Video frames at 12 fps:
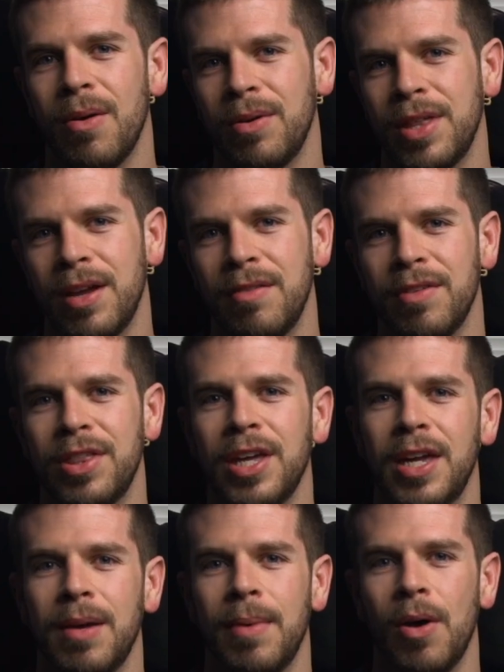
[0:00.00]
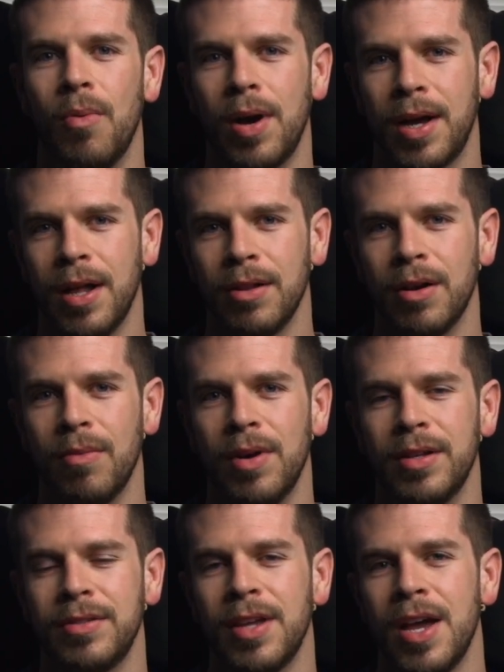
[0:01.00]
without even thinking about what color it
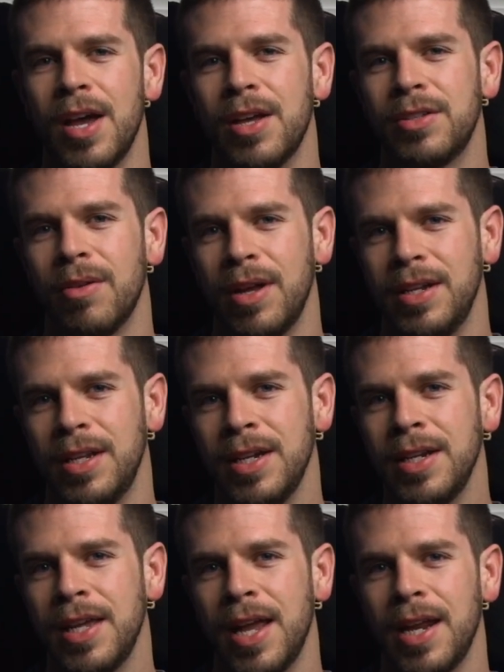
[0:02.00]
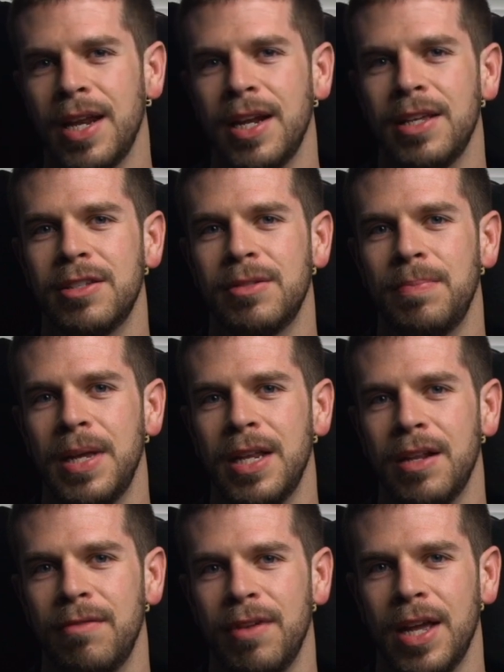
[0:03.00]
was. So I didn't gain any
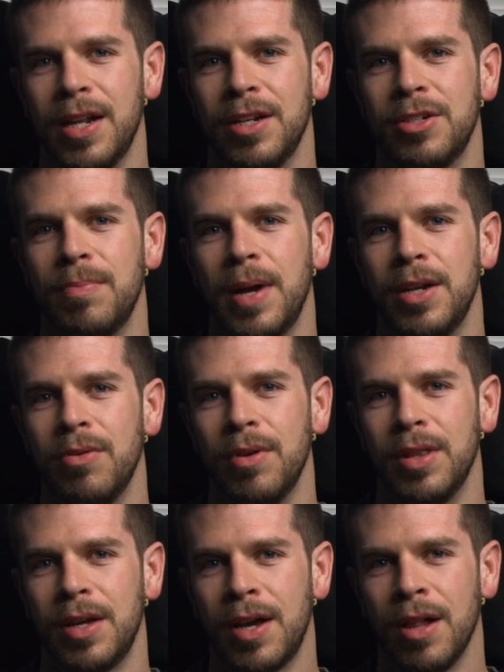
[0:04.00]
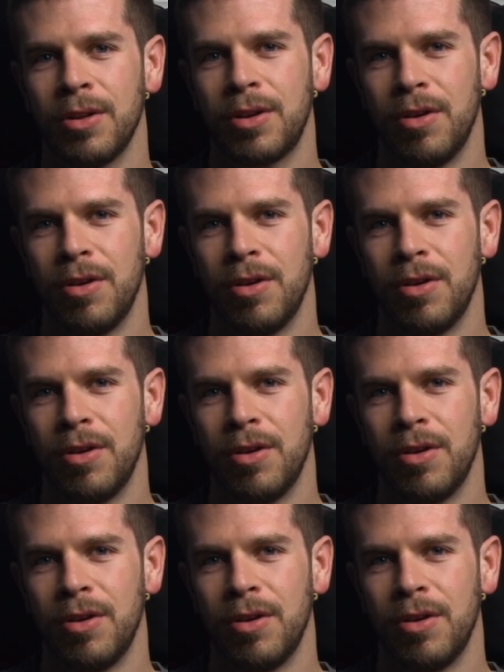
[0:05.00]
speed advantage by doing the color